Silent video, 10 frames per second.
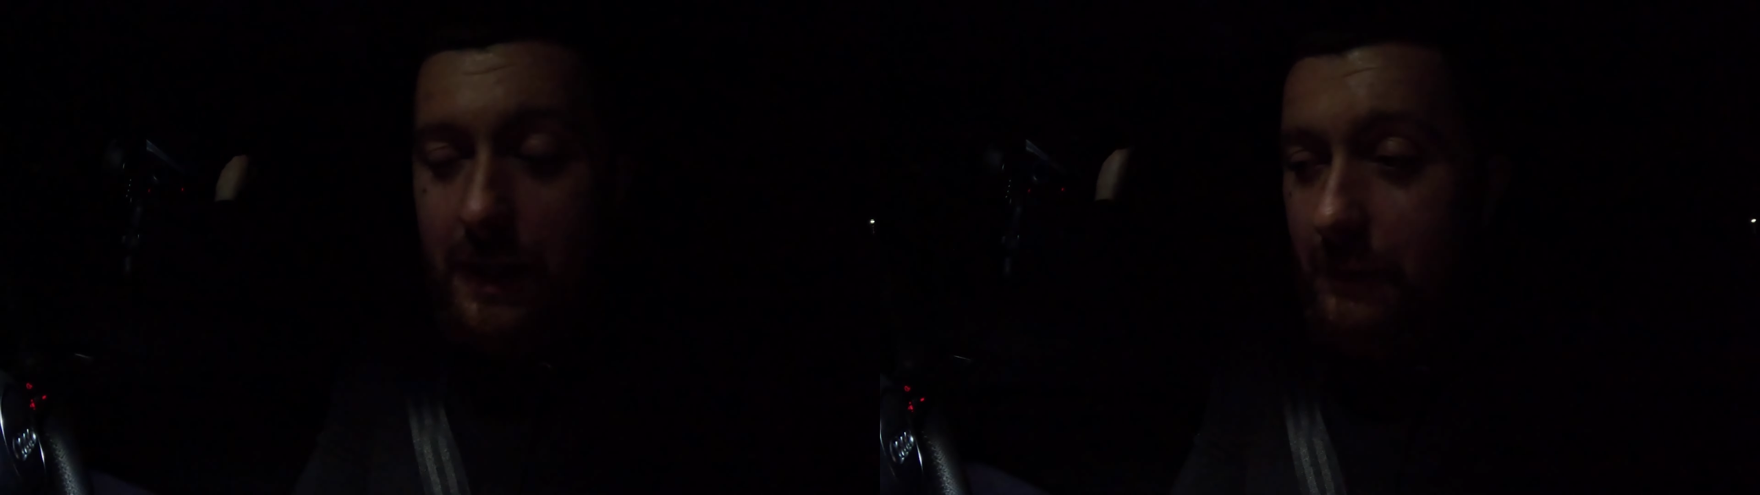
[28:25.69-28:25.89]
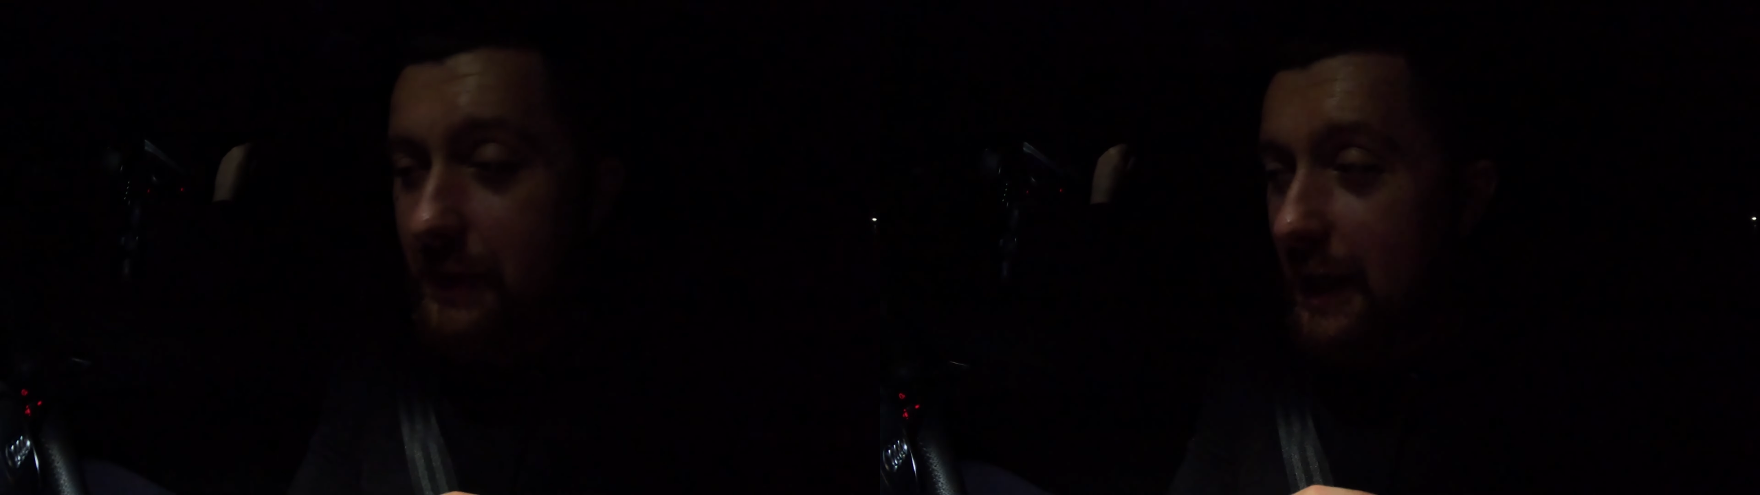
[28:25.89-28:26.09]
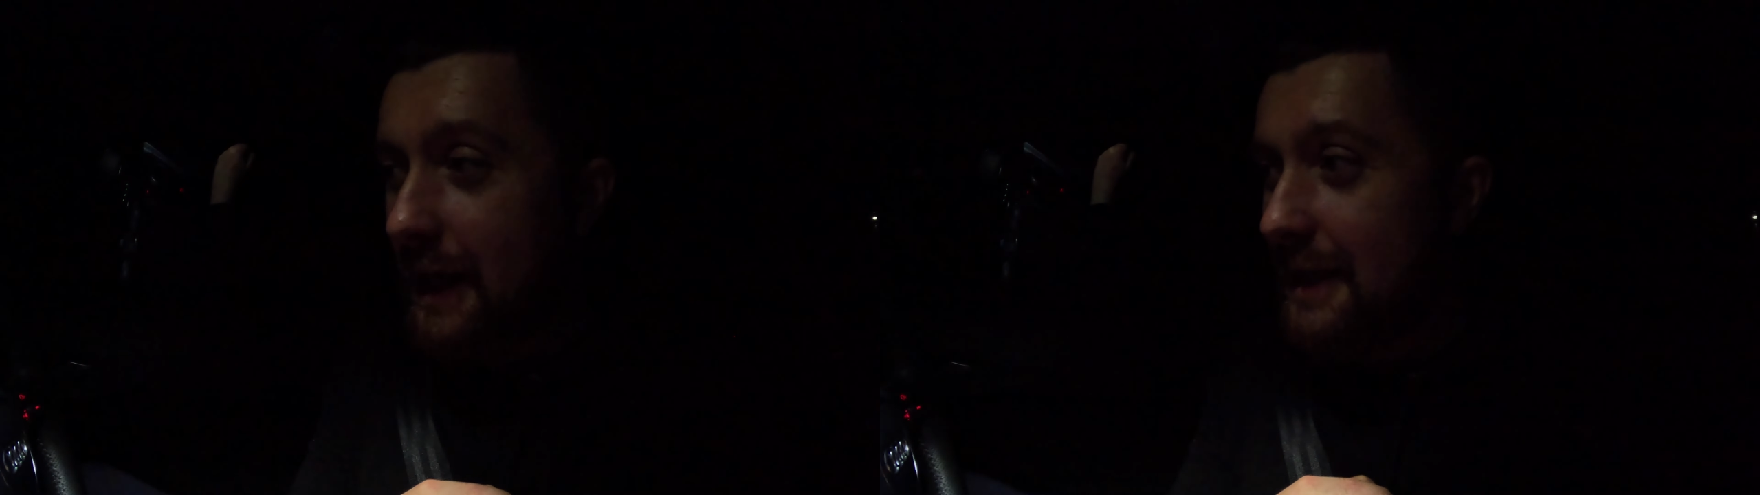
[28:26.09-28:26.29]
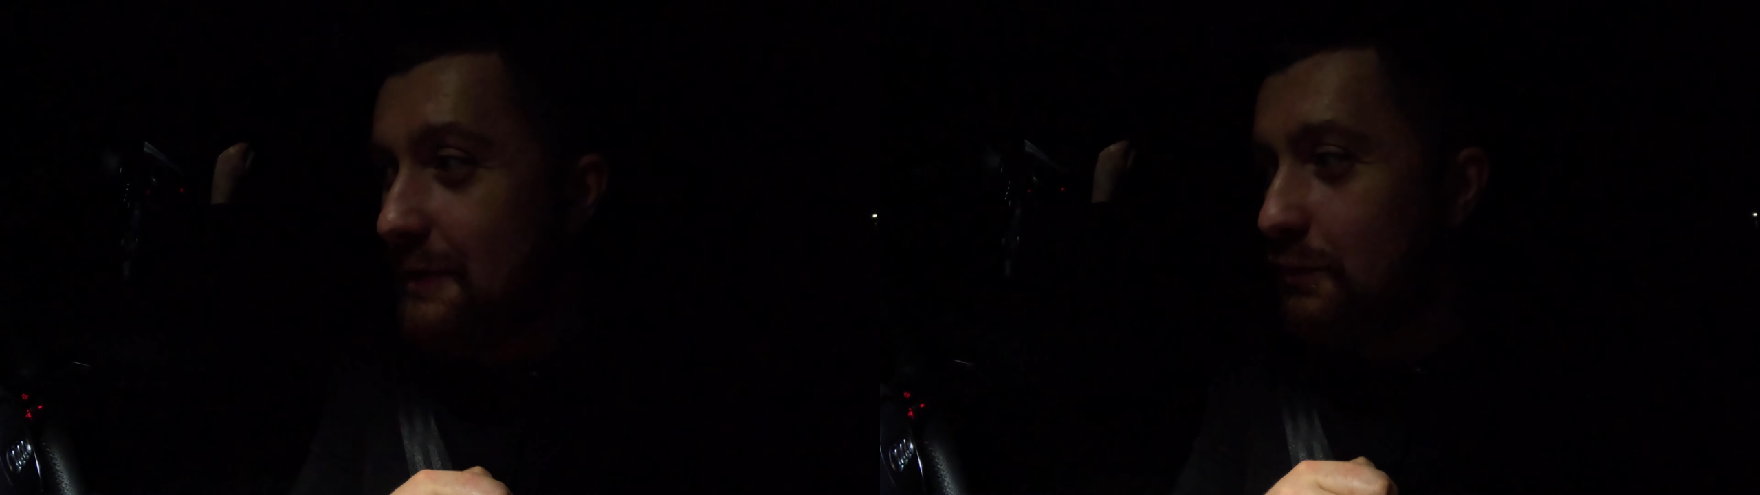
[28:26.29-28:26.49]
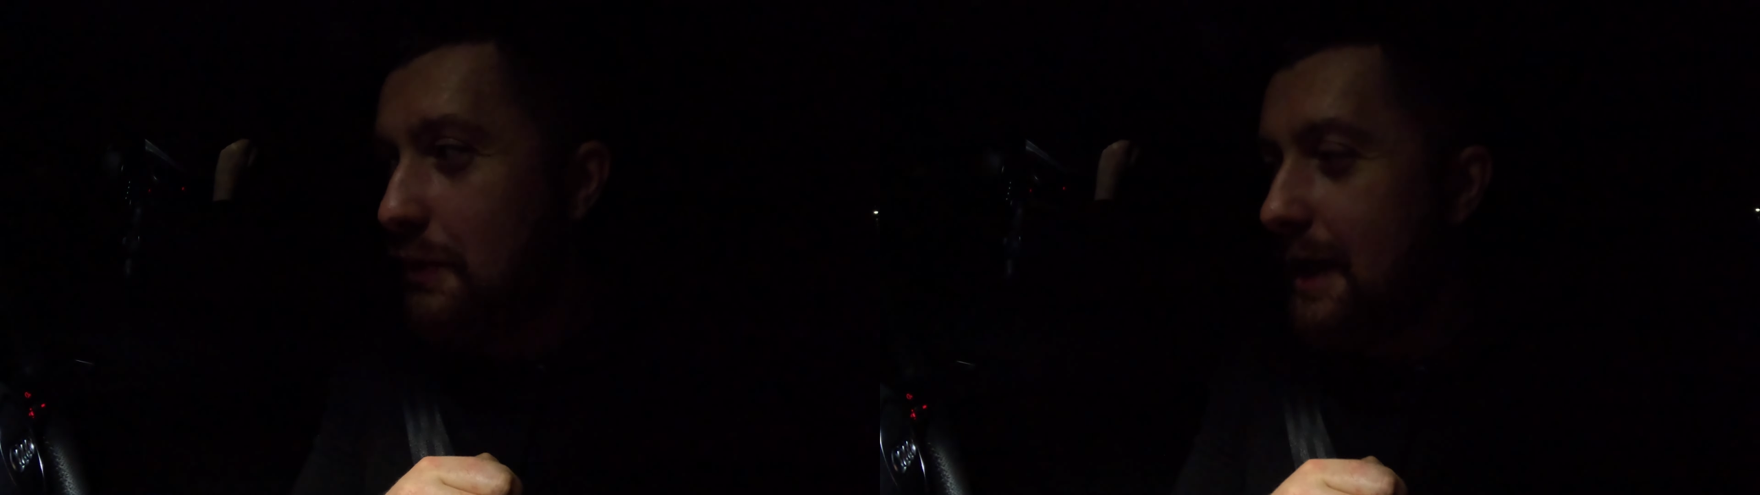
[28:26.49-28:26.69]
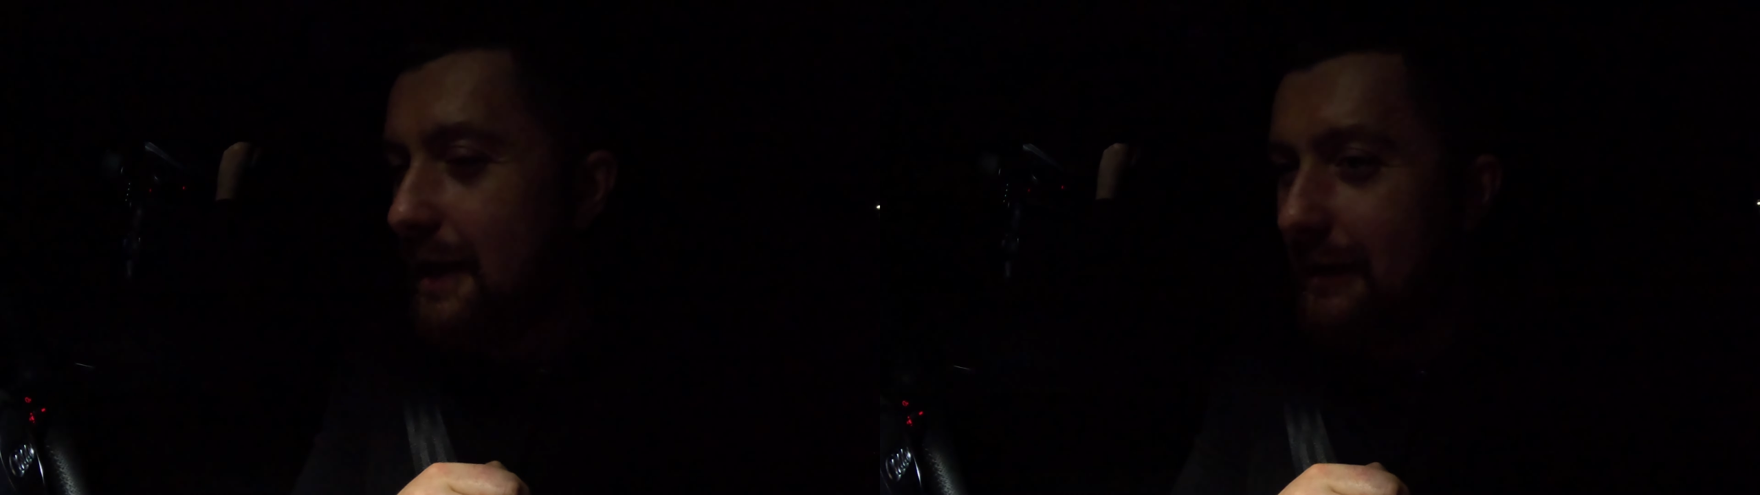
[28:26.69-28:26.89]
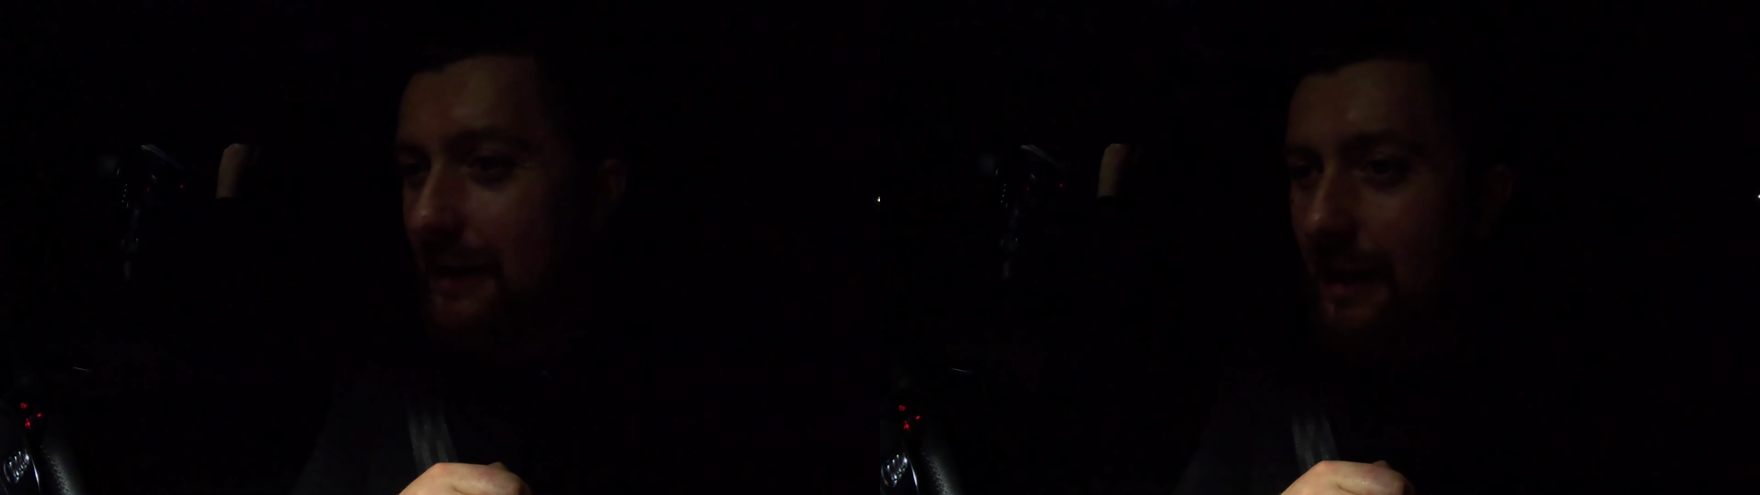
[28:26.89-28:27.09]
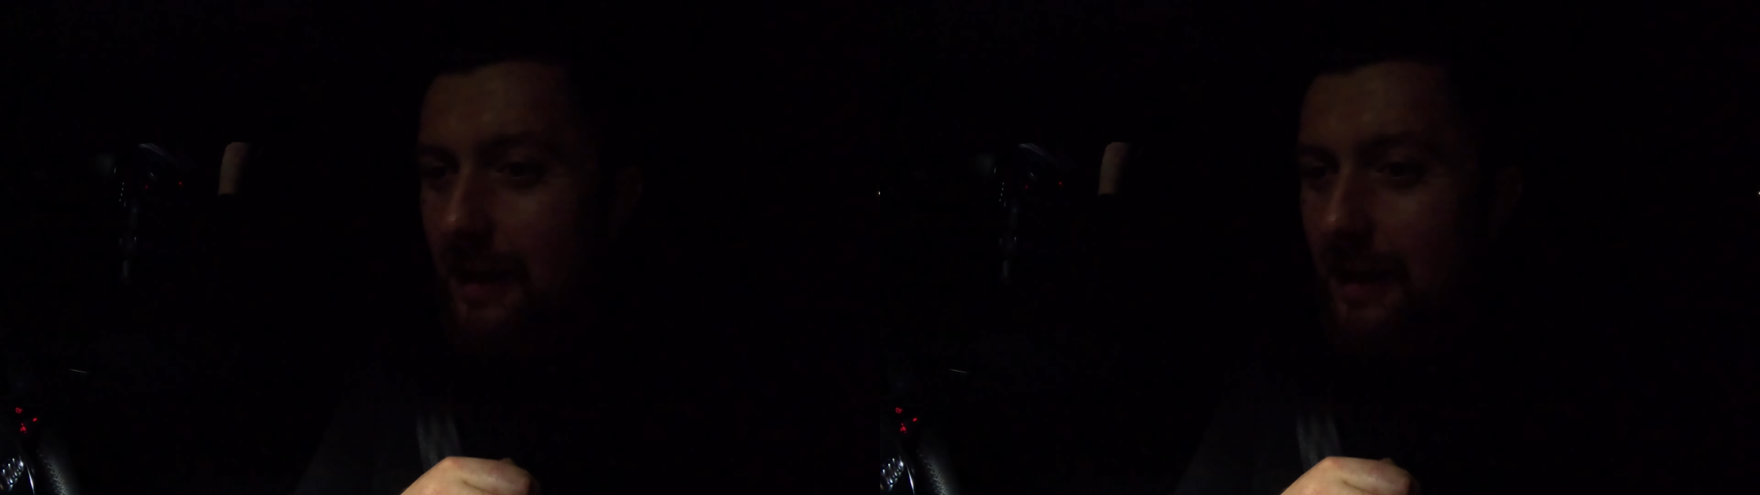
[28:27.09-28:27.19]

coming as well.